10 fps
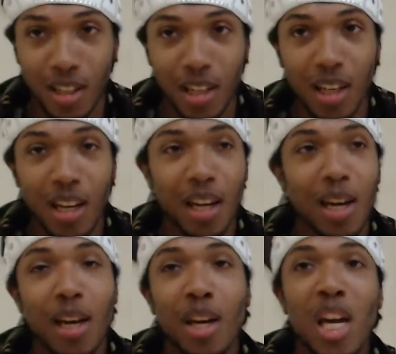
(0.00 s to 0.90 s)
Right.
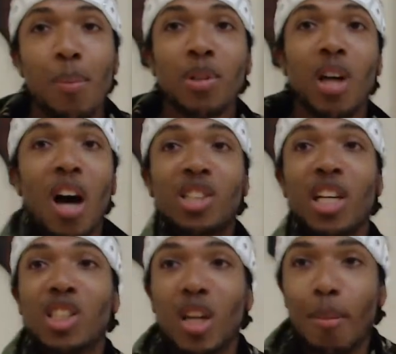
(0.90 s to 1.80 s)
He puts us
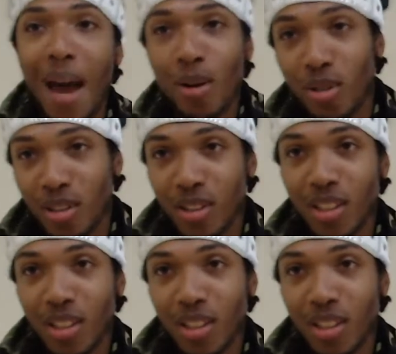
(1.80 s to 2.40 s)
into the battle.